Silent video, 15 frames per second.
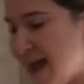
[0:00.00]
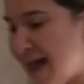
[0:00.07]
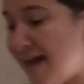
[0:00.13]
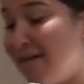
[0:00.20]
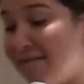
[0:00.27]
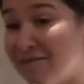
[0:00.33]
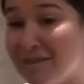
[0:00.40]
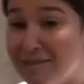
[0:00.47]

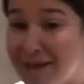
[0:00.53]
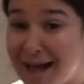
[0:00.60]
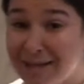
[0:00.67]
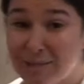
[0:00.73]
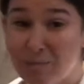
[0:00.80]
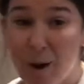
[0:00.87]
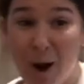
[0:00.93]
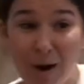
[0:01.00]
And
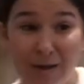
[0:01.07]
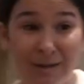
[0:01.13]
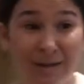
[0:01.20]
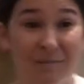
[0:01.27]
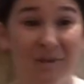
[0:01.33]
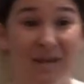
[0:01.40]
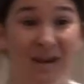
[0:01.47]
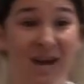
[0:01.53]
that's
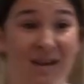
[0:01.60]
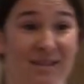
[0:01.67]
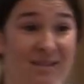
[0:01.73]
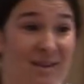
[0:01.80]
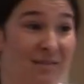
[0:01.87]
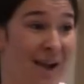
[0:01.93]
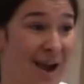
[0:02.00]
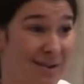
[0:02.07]
partly
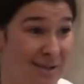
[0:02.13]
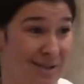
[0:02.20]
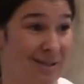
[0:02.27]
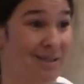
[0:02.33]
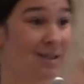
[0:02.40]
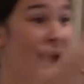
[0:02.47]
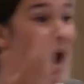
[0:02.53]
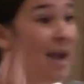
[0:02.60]
because of how
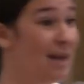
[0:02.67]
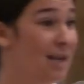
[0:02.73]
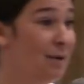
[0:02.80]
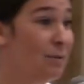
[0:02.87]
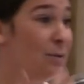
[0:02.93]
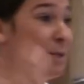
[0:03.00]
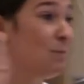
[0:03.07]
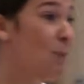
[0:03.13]

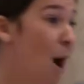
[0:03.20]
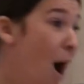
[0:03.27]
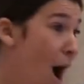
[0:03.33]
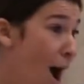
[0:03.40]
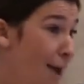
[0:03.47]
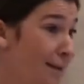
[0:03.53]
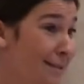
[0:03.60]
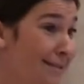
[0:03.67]
society
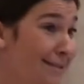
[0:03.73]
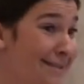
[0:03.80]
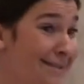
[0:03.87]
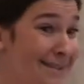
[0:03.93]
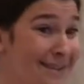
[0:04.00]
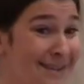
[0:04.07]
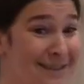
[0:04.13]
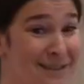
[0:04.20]

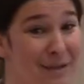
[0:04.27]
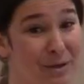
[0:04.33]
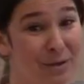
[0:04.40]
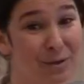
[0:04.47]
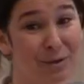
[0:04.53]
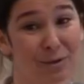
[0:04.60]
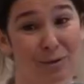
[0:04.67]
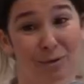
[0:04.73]
responds
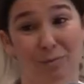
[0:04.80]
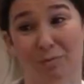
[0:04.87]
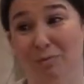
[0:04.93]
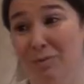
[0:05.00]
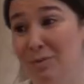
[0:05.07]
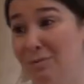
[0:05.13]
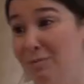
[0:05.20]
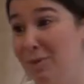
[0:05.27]
to
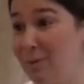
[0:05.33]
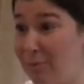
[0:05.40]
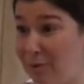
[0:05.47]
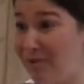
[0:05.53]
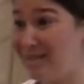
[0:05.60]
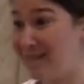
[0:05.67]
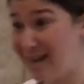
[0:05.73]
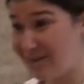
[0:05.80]
people
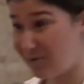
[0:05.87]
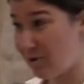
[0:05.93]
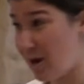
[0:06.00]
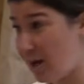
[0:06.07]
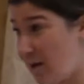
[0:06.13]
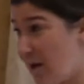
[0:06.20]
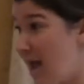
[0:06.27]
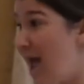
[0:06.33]
in the sex
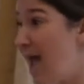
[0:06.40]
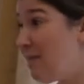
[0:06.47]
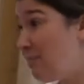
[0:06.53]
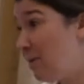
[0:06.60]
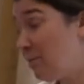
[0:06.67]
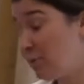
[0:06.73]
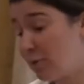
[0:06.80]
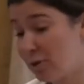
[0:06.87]
trade and
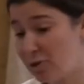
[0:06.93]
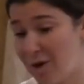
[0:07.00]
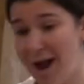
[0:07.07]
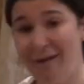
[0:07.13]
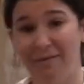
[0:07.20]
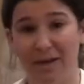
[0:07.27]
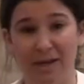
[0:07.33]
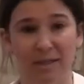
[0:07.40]
people who are
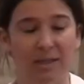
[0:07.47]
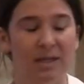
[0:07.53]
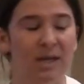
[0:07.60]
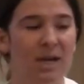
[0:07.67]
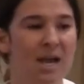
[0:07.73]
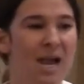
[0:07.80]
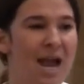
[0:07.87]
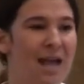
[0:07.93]
trafficked.
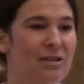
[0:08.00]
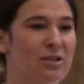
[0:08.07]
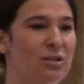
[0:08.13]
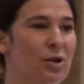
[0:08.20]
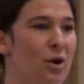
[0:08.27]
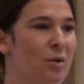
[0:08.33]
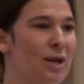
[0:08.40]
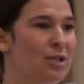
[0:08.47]
And
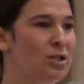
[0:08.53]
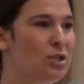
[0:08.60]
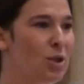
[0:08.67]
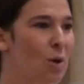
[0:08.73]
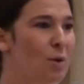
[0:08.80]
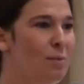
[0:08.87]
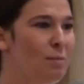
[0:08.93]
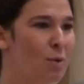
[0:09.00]
so it's
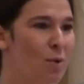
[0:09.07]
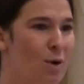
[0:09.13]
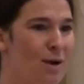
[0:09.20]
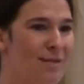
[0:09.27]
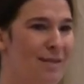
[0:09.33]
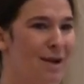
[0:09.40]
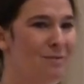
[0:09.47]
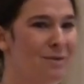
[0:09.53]
so
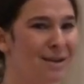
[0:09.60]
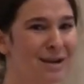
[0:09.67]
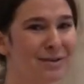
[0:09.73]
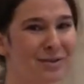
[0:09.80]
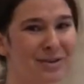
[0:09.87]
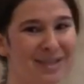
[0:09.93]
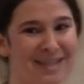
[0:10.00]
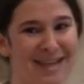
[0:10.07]
important that we
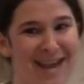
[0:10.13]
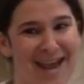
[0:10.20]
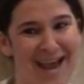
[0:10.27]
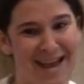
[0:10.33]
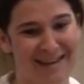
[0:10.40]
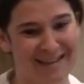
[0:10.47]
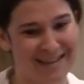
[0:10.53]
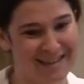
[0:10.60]

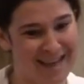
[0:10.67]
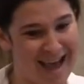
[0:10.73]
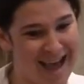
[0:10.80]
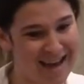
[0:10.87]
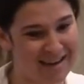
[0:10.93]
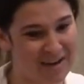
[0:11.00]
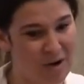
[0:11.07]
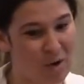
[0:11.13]
understand
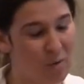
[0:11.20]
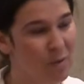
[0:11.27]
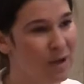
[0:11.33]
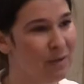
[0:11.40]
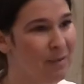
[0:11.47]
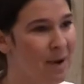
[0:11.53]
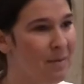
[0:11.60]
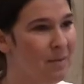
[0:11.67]
that
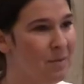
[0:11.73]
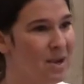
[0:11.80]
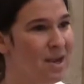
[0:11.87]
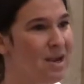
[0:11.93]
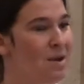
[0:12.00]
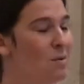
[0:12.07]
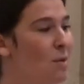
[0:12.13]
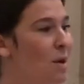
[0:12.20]
we,
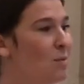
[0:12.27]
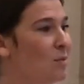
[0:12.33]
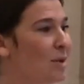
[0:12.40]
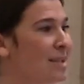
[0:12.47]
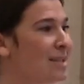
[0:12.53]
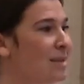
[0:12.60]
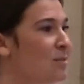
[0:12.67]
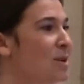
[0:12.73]
we when,
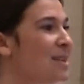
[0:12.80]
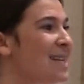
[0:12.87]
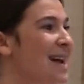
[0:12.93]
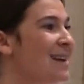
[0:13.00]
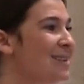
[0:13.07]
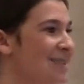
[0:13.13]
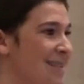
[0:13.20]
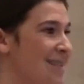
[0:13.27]
when someone
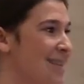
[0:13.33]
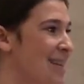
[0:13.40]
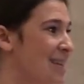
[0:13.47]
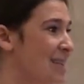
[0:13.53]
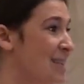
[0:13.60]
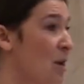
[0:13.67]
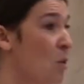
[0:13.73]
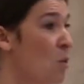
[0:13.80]
tells us
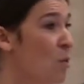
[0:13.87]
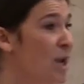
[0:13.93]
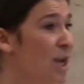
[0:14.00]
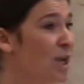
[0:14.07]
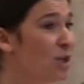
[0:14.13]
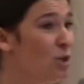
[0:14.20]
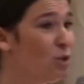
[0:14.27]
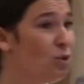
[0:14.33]
this, that
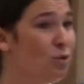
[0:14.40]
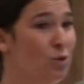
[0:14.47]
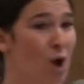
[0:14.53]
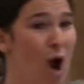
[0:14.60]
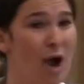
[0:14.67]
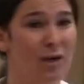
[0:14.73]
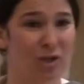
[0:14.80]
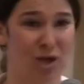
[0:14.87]
we do
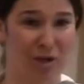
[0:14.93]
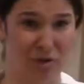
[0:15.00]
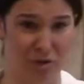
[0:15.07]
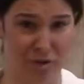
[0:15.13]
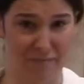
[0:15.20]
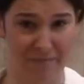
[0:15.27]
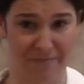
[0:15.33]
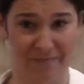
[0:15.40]
not
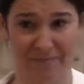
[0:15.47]
judge them.